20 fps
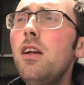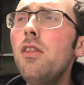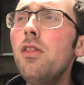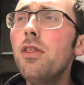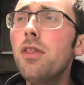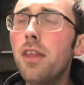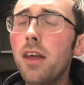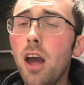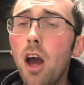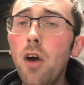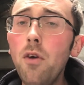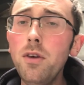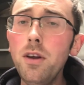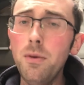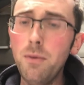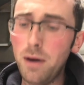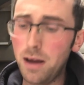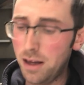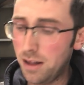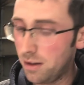the only
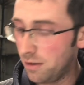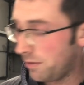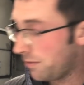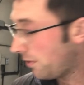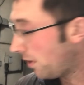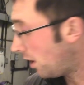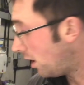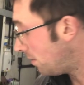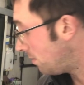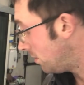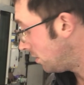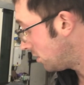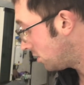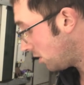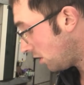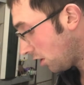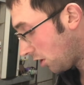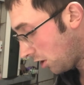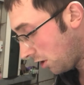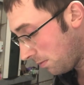way that
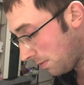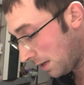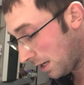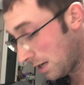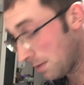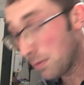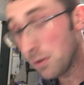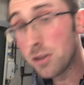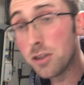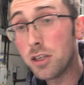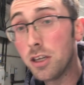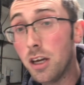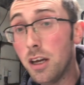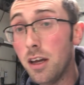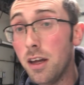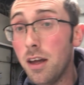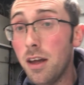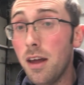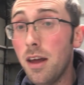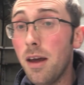farmers are going to be able to
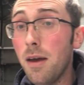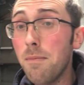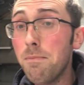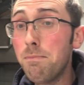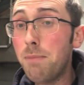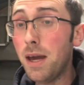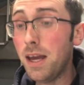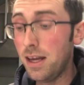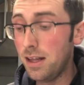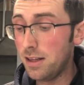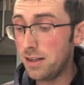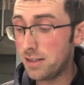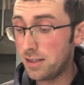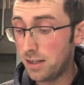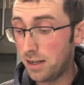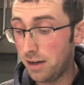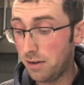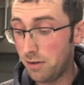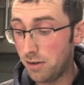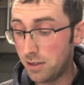pay this
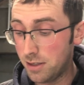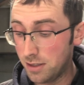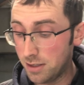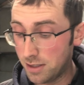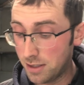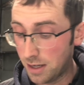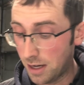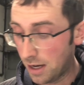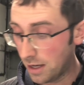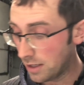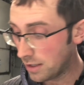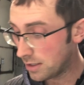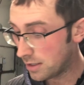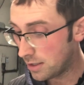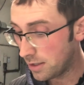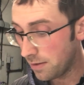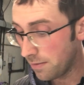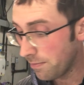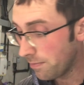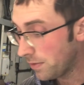inheritance tax
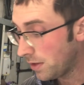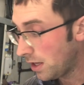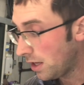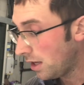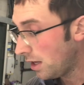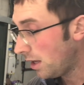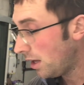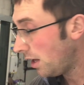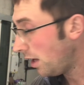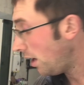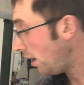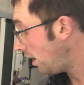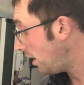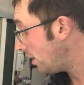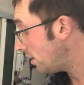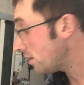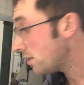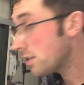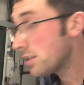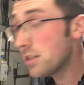
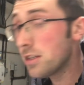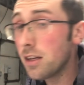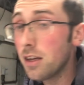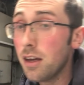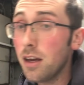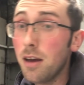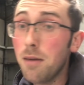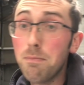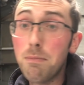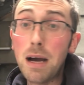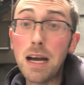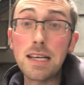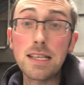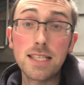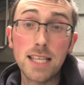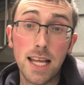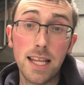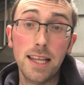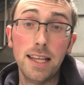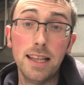is by
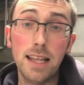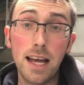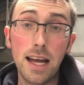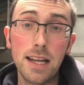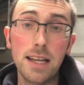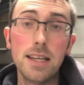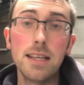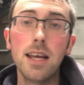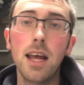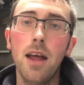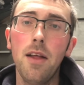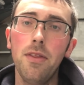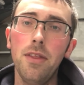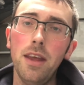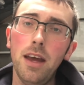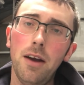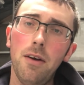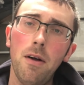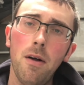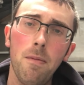selling land.
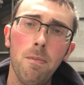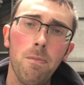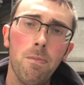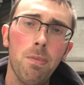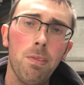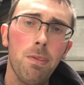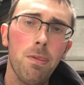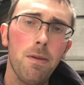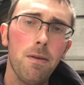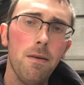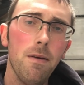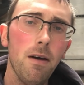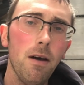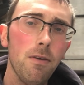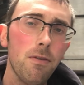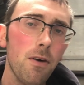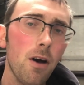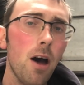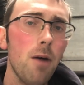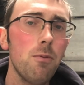Now, a
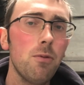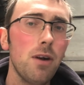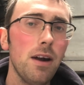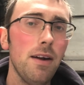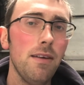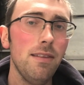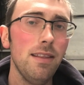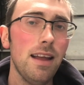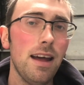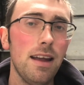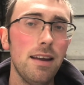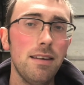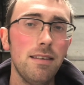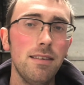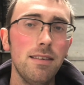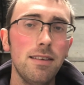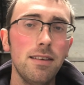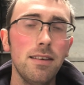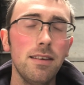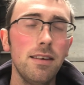farm without
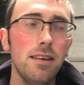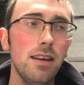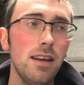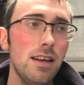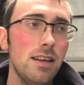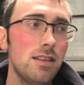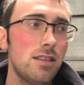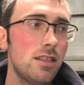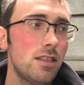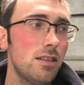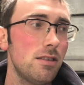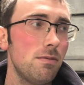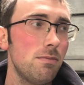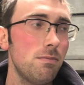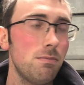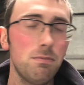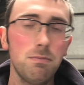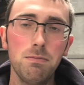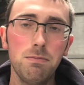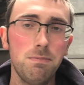land is
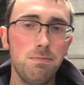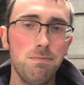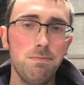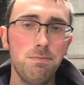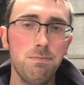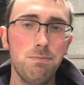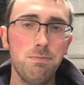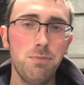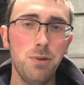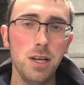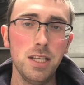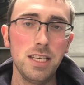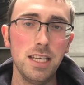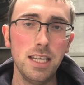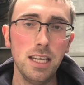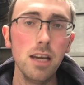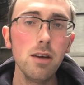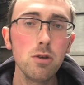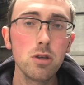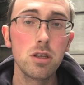pretty
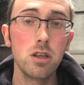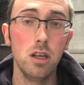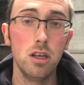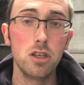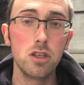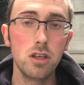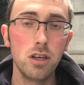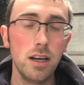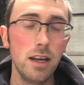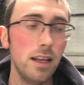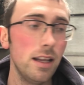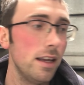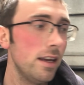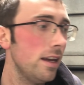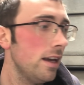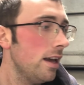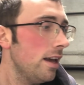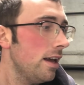useless, really.